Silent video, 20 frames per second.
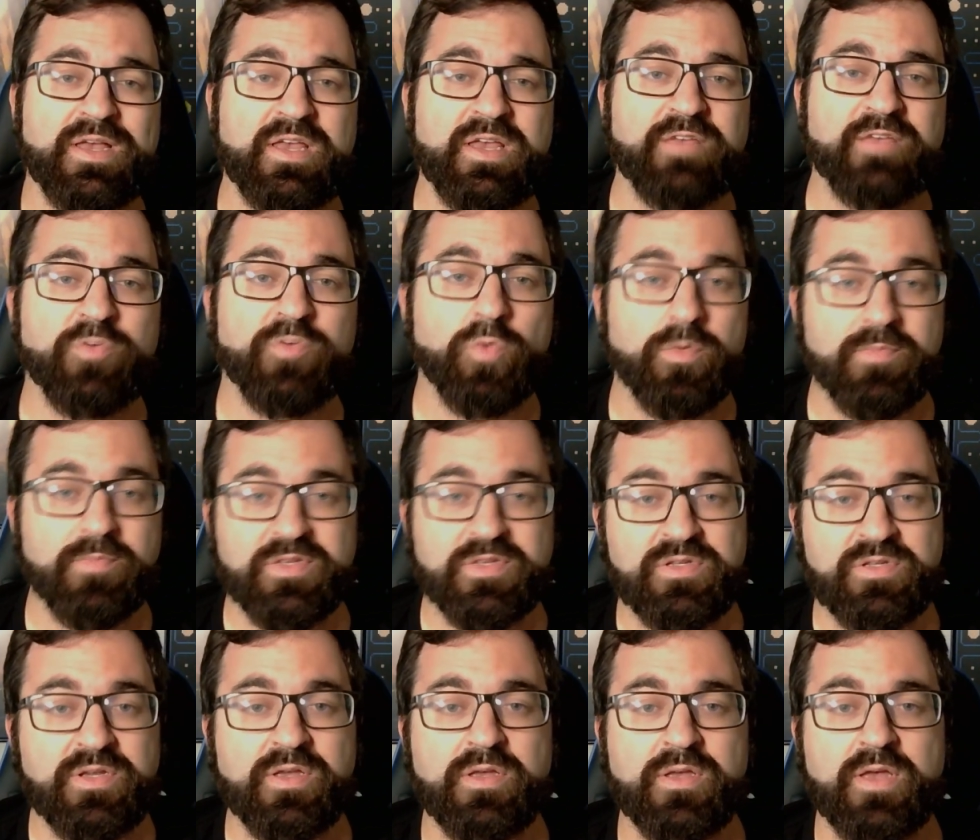If you were
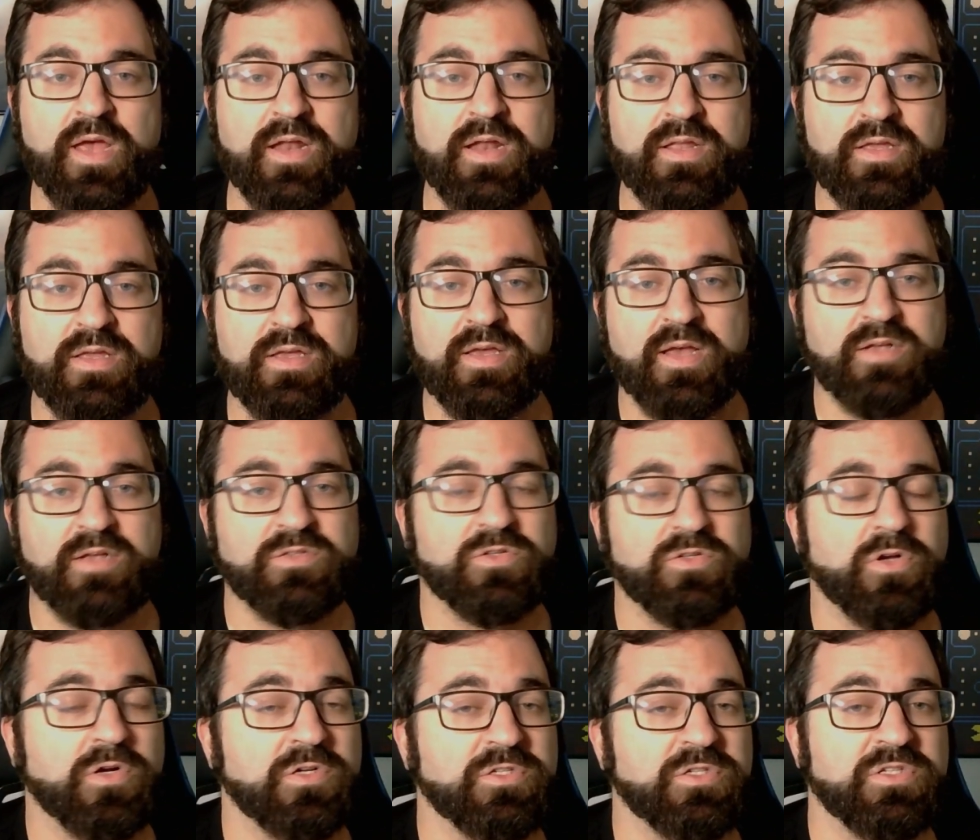missing any EX
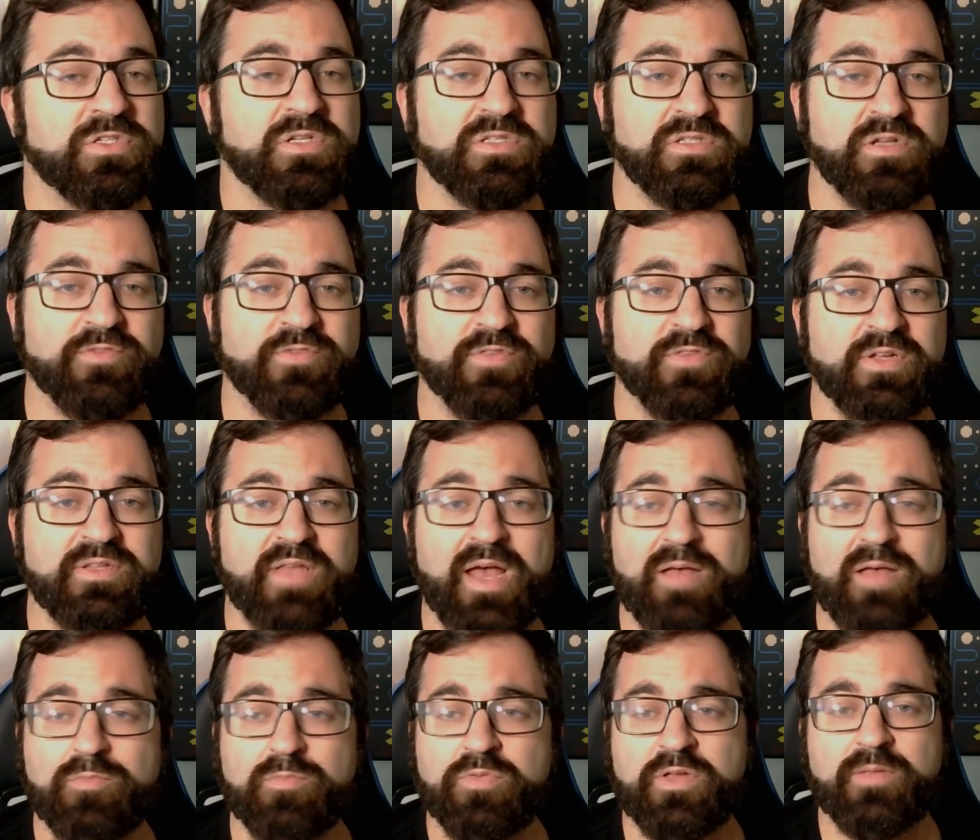cards and stuff like
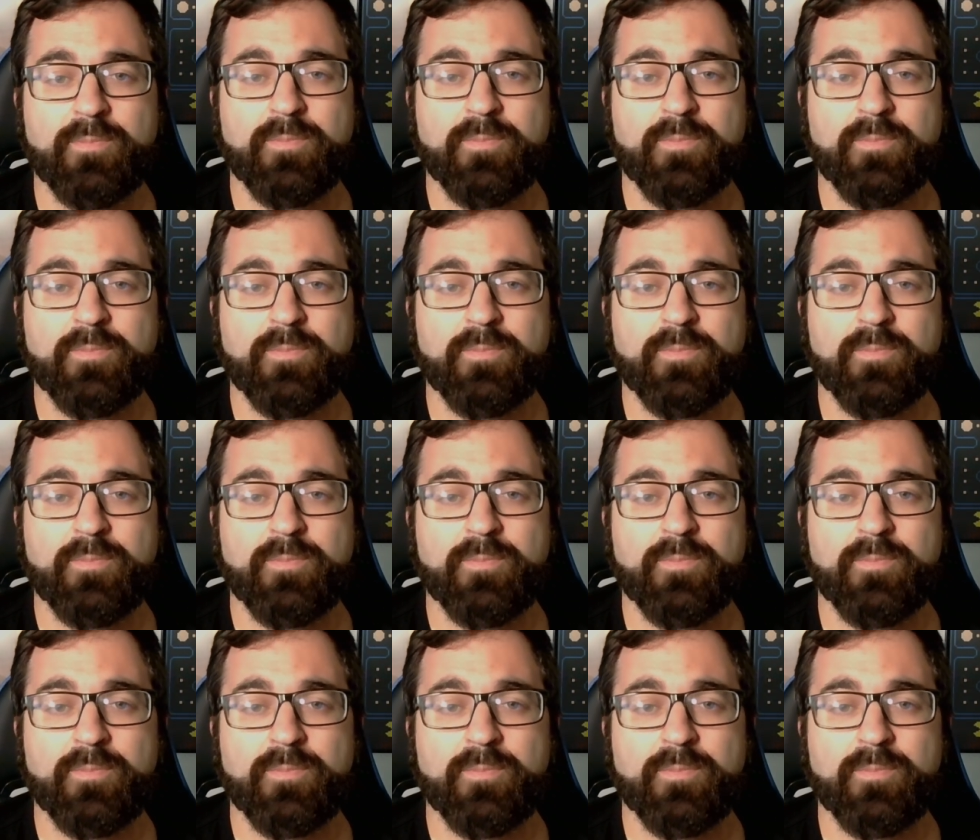that, but